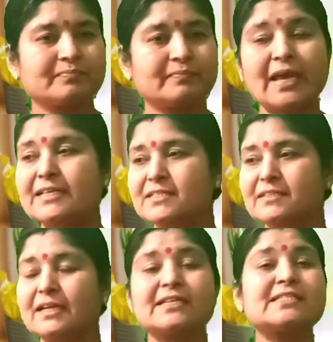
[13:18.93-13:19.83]
Next,
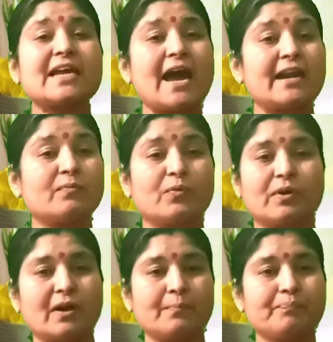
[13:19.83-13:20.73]
that is
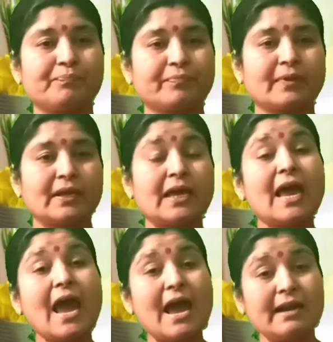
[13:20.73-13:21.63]
anaphora.
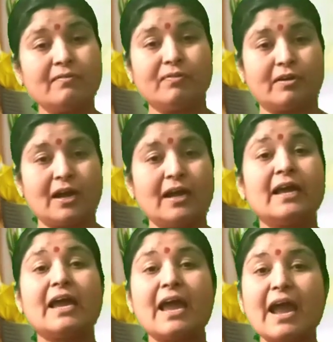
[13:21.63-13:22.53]

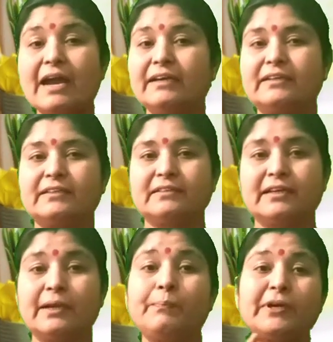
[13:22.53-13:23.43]
Anaphora and
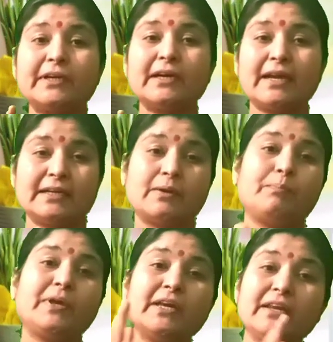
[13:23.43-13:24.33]
repeated at the
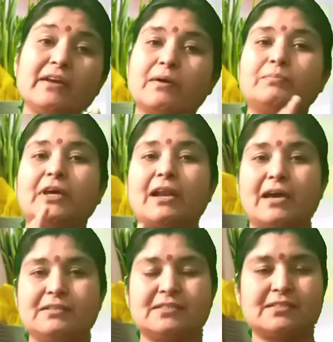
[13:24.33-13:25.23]
beginning of the
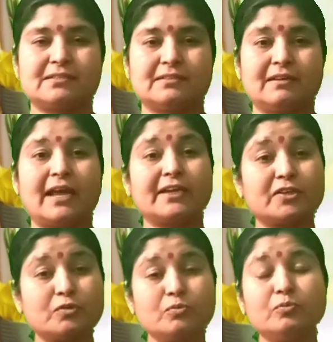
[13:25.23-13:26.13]
lines,
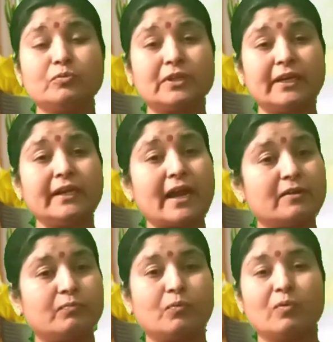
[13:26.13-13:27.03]
like 2, 3
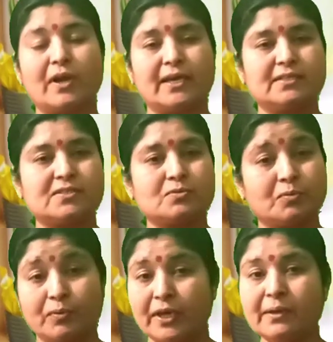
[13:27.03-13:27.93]
and 4 lines.
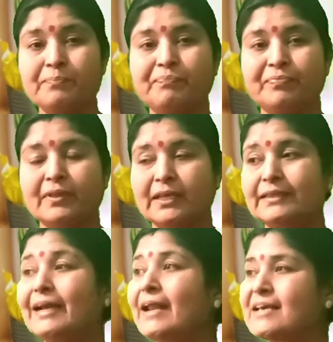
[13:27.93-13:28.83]
Okay.
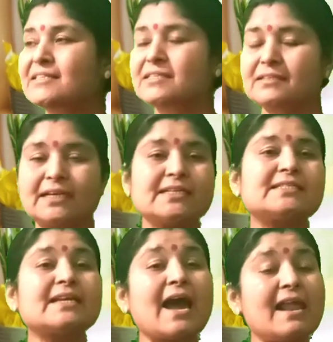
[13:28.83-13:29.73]
The next, that
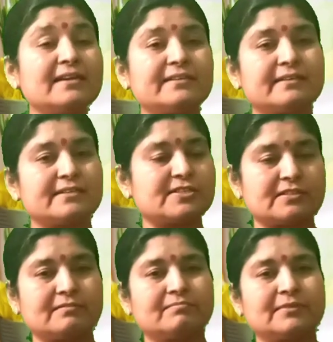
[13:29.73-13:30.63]
is
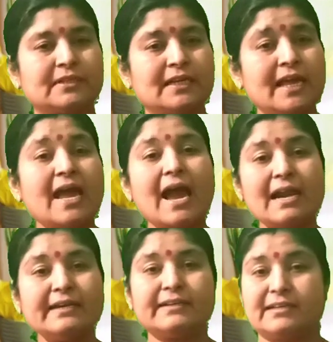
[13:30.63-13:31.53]
alliteration.
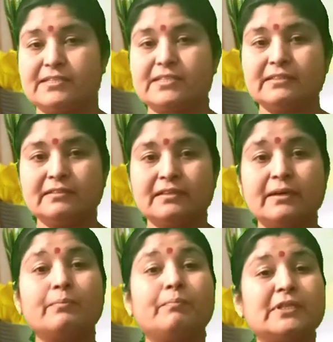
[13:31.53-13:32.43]

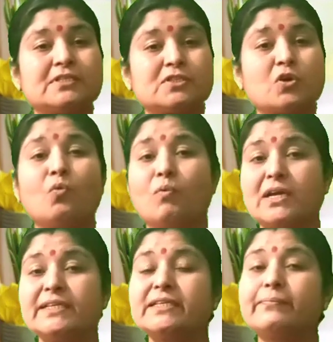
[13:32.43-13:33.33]
Alliteration means
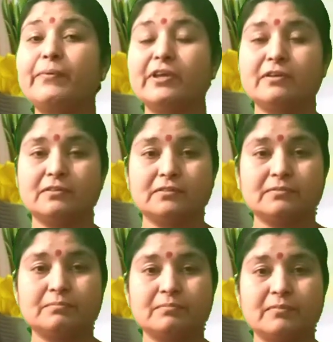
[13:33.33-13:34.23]
wanted beer.
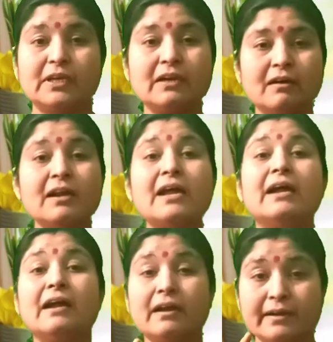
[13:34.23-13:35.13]

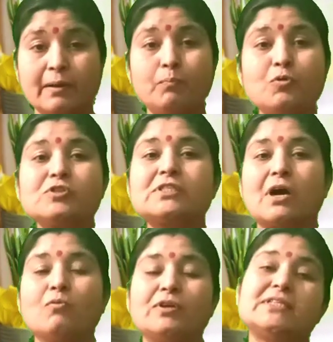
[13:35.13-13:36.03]
Here W
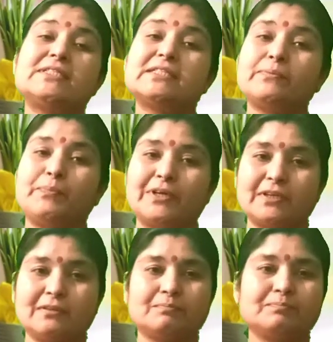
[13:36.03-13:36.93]
sound is
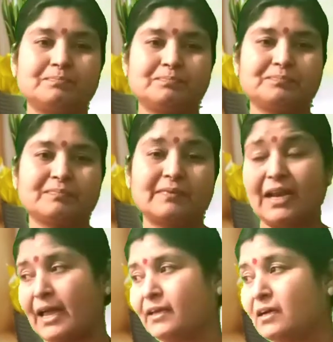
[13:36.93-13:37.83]
repeating,
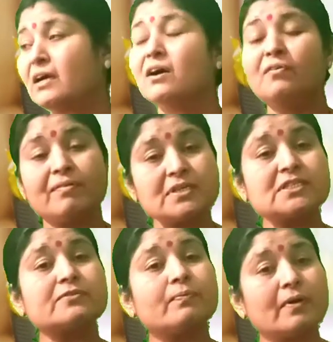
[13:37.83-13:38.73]
like
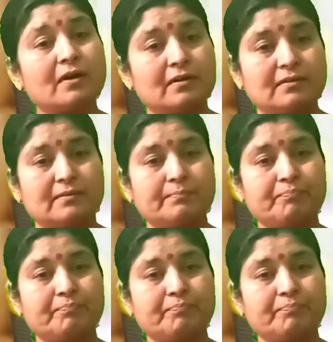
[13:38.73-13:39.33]
first for,